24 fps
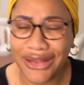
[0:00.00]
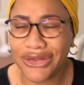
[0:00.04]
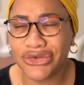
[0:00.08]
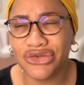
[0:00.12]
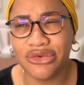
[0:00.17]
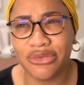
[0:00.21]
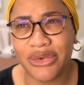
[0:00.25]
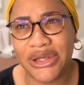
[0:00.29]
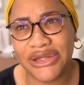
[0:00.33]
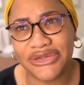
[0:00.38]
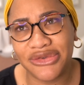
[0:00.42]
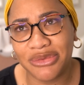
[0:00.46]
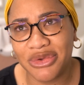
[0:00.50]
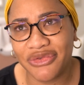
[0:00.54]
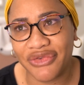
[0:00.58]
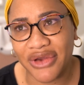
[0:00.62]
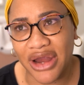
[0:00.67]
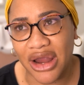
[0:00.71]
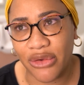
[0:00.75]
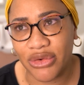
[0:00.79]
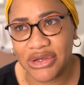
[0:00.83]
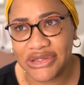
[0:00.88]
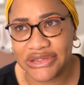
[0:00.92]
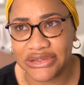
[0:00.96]
well, to be fair,
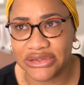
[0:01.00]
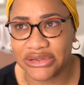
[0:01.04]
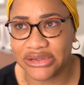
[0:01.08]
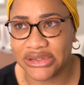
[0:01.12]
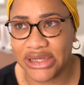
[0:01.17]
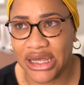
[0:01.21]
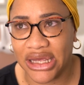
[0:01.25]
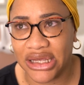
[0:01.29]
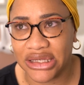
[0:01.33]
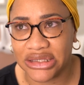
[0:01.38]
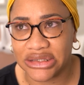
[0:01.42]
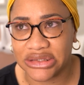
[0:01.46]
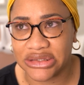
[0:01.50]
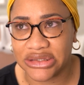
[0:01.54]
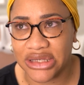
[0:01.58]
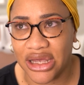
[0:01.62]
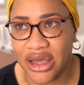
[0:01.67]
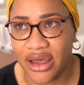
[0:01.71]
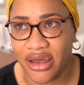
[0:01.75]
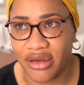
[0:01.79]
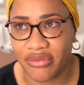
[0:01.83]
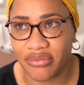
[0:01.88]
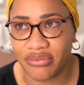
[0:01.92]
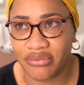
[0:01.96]
I wasn't as
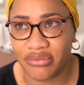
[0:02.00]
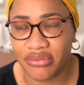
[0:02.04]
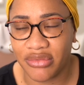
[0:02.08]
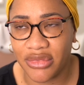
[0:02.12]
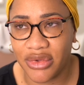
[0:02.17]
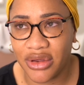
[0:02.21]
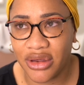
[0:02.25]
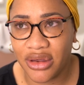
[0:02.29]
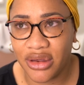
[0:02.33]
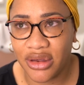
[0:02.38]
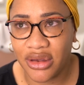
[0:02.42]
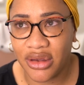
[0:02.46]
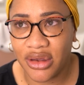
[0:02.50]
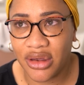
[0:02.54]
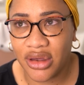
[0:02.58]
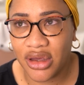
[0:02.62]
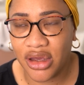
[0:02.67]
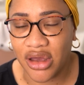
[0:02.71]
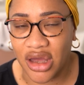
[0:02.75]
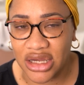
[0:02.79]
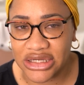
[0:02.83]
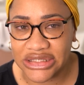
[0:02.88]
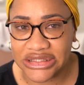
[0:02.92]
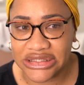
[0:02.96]

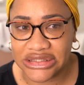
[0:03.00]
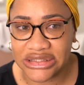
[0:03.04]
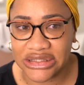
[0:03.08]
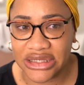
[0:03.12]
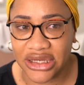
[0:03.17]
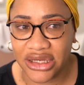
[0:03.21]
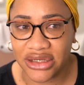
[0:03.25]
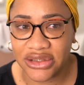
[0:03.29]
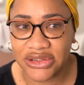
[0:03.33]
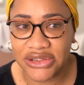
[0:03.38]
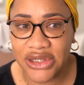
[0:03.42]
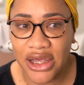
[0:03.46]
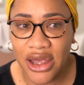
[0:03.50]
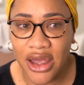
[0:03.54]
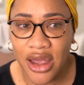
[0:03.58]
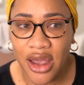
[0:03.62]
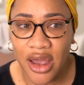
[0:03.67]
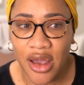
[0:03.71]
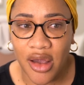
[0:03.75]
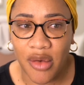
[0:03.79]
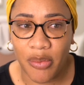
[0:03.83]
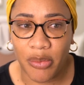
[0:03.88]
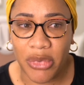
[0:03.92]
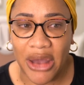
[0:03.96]
consistent.
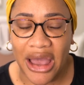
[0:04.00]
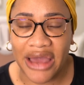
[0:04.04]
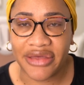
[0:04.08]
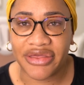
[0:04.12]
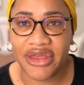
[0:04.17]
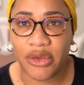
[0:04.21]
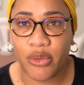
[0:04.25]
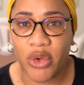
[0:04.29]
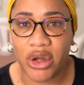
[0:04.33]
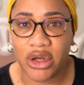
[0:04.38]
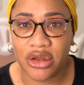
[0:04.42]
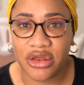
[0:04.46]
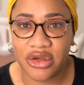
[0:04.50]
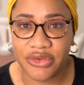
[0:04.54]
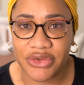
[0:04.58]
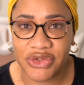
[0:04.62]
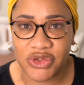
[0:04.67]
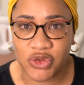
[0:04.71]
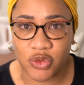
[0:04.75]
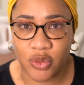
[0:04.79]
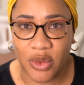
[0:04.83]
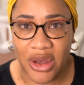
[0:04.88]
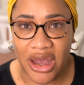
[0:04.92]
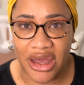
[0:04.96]
But I think one of the
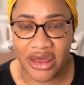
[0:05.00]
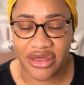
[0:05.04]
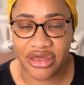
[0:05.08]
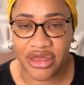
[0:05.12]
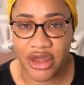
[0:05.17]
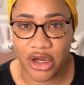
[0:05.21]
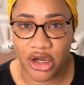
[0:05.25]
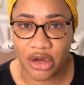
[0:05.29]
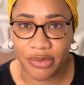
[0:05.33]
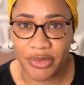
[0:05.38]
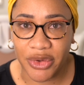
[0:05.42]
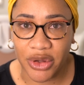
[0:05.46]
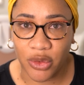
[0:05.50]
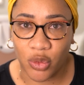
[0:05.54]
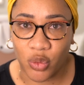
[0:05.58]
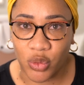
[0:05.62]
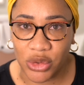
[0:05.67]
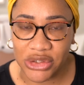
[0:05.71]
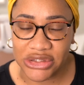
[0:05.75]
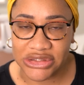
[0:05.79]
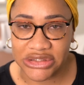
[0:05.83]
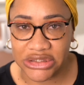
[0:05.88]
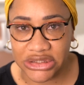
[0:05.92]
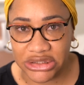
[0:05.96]
reasons why therapy
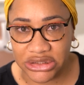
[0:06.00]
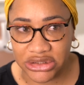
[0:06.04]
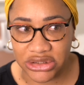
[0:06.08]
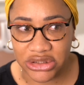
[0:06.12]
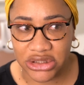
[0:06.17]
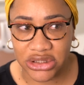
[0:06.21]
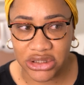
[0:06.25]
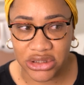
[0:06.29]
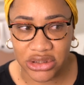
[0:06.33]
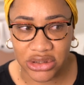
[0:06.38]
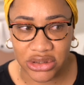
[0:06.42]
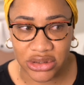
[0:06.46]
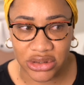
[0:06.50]
wasn't